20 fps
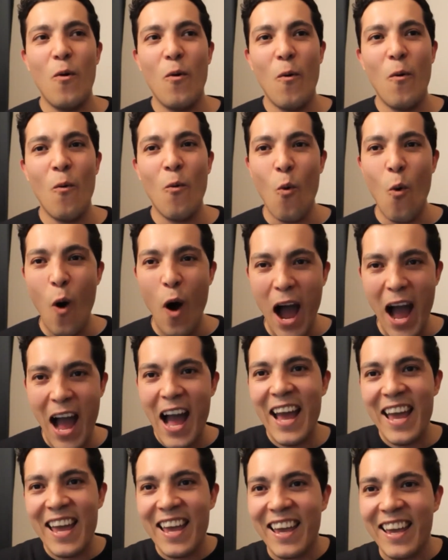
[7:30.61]

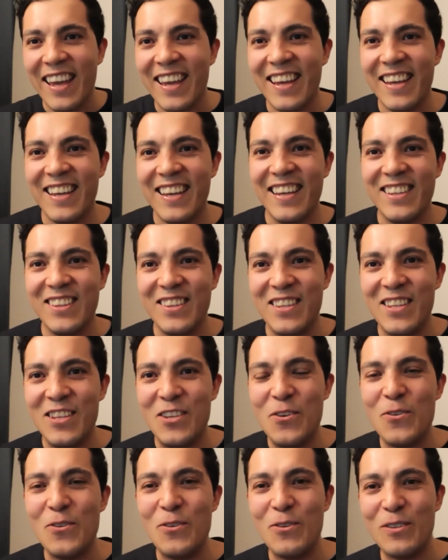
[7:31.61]
why did
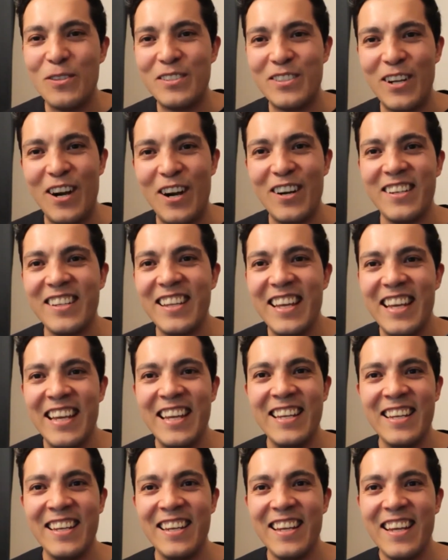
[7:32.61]
you start
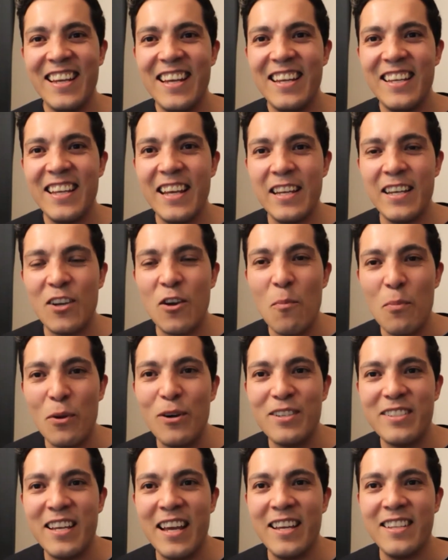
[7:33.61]
in computer
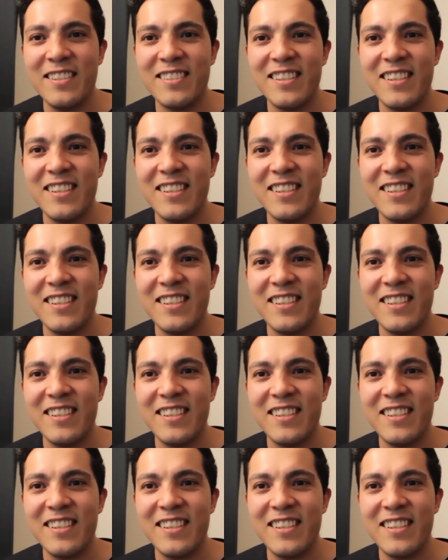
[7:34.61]
science?